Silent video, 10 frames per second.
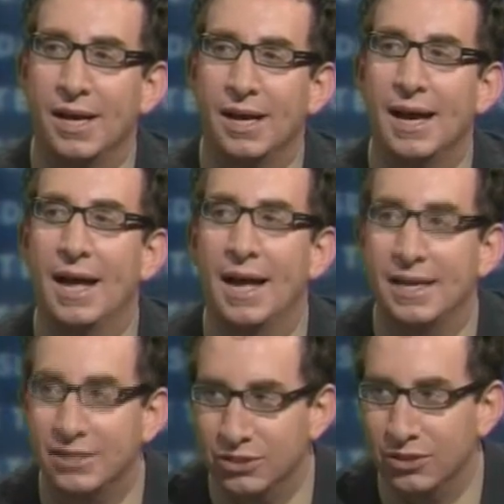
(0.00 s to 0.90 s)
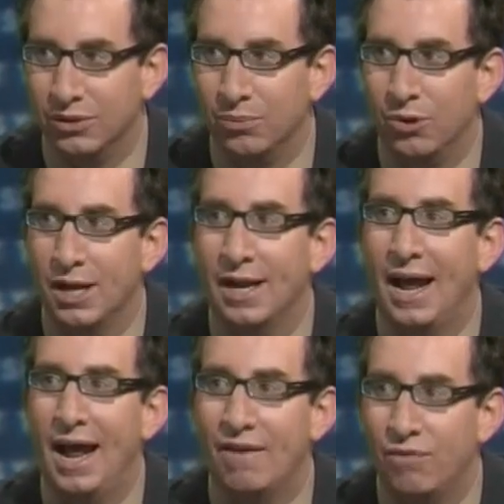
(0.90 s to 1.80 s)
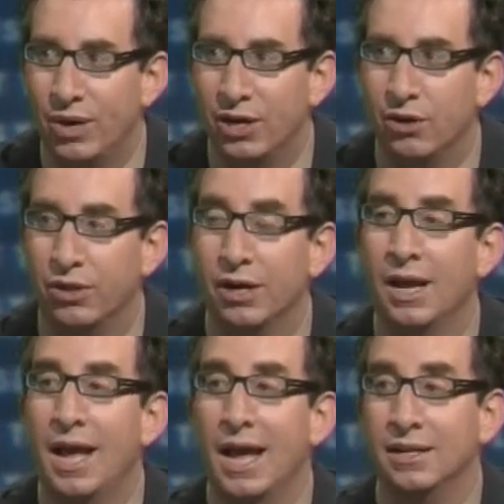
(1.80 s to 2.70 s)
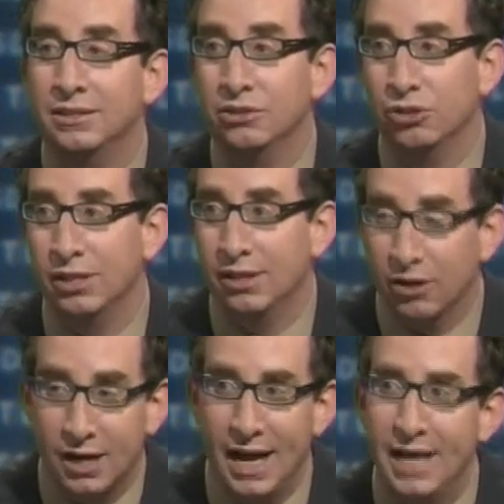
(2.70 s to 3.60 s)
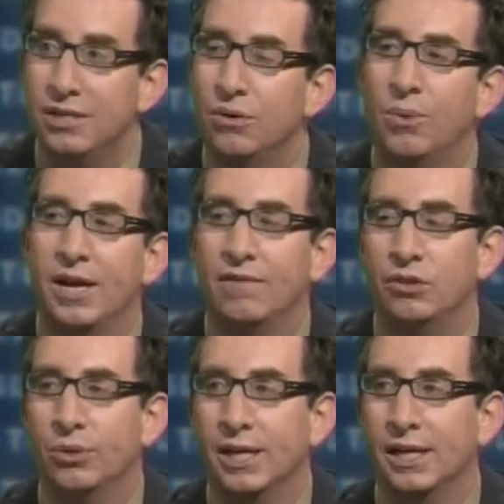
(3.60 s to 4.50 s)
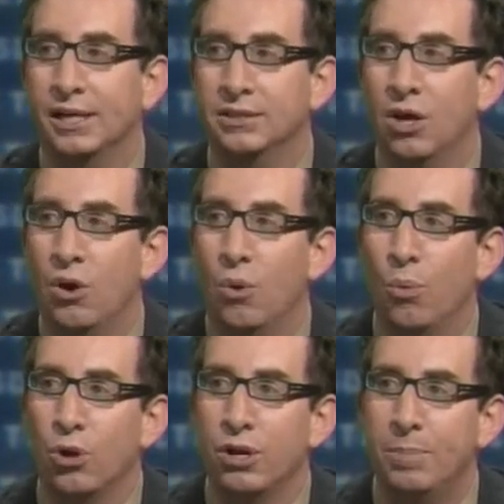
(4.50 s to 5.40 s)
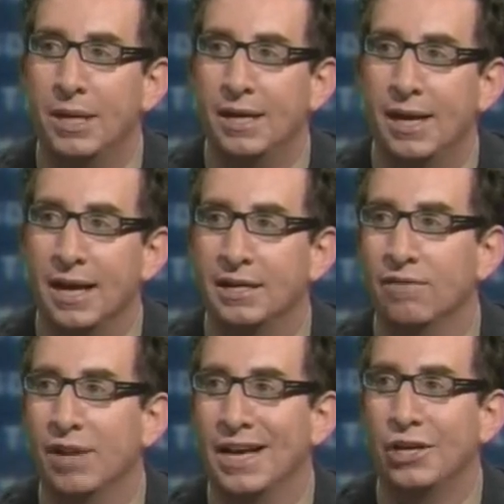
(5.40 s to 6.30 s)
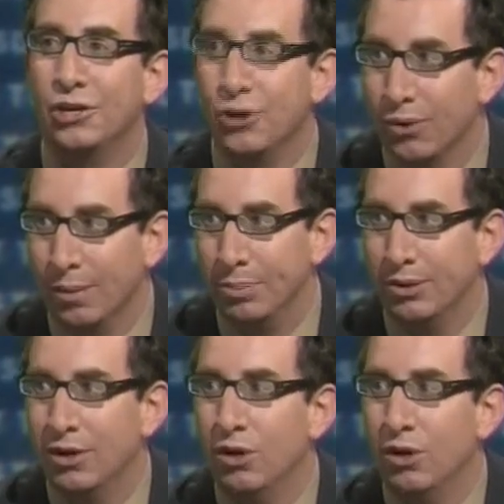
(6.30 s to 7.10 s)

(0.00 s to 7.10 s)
we can kind of do it. We'll kind of halfway go there. And essentially, their kind of way of doing it is we're going to be kind of like Europe